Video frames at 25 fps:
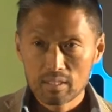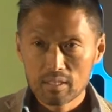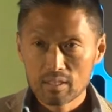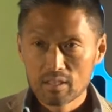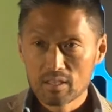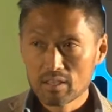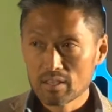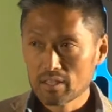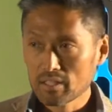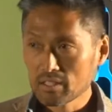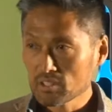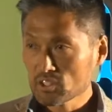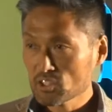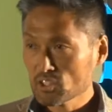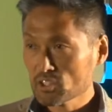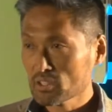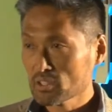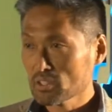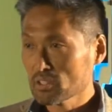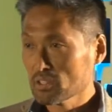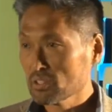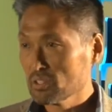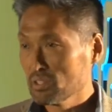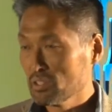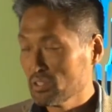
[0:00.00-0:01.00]
This
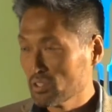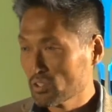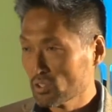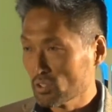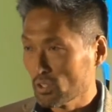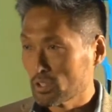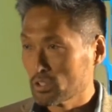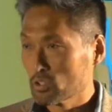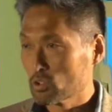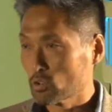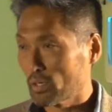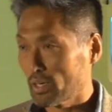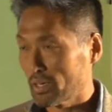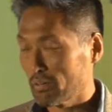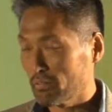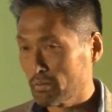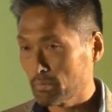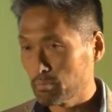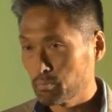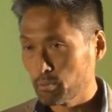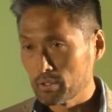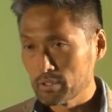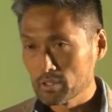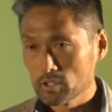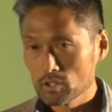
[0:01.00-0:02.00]
is our driving
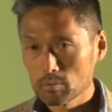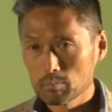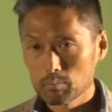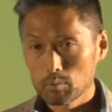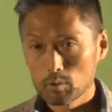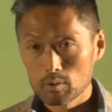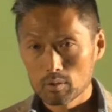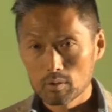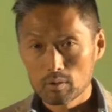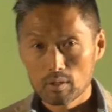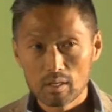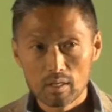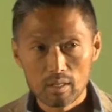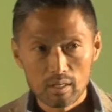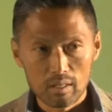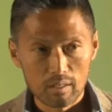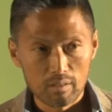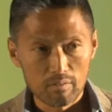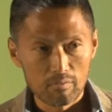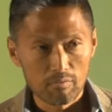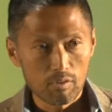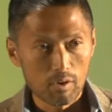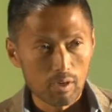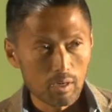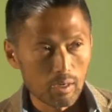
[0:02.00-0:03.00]
principle of
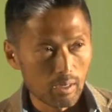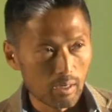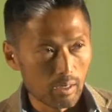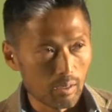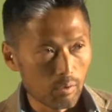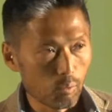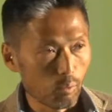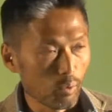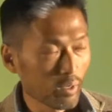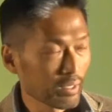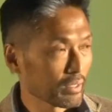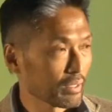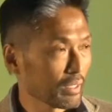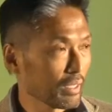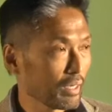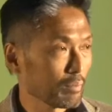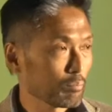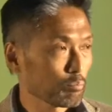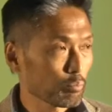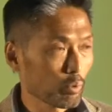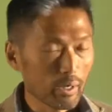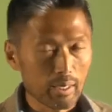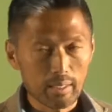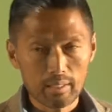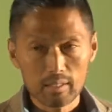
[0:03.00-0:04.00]
our One Night
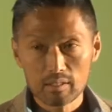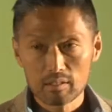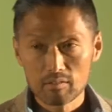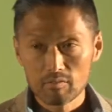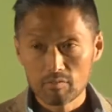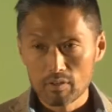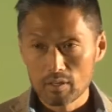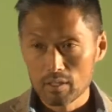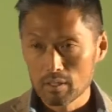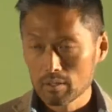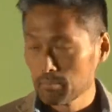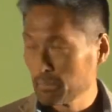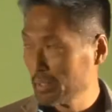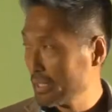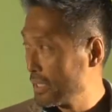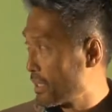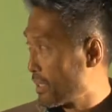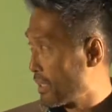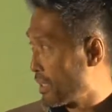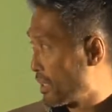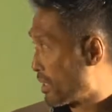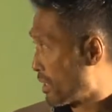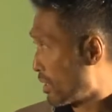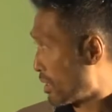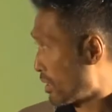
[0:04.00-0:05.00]
product development
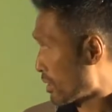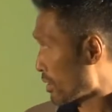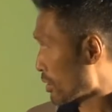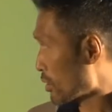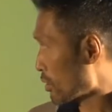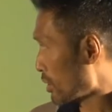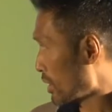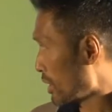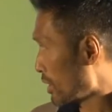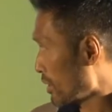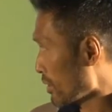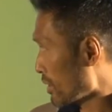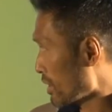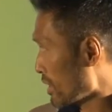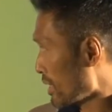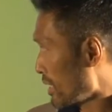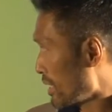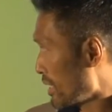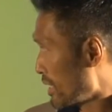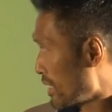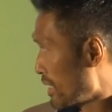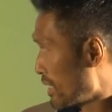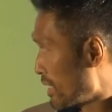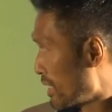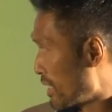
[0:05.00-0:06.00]
and our growth,
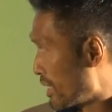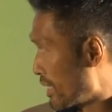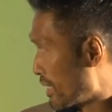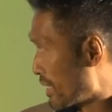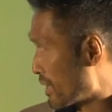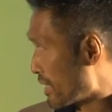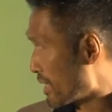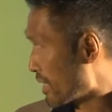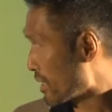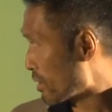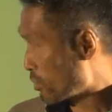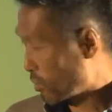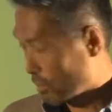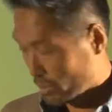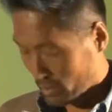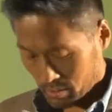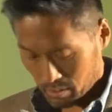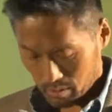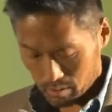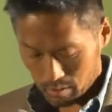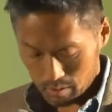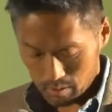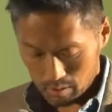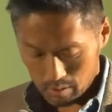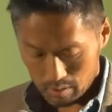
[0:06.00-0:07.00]
and I think
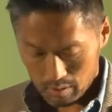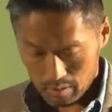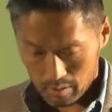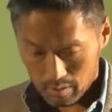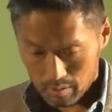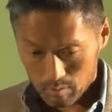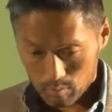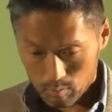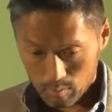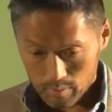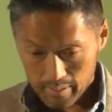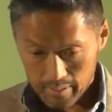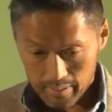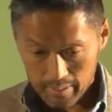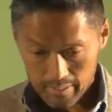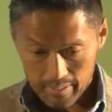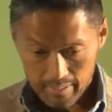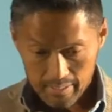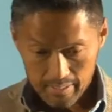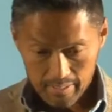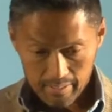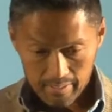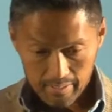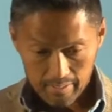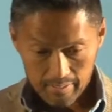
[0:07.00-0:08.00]
we're on our way
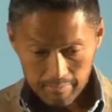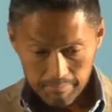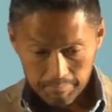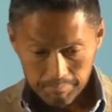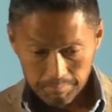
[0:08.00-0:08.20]
there.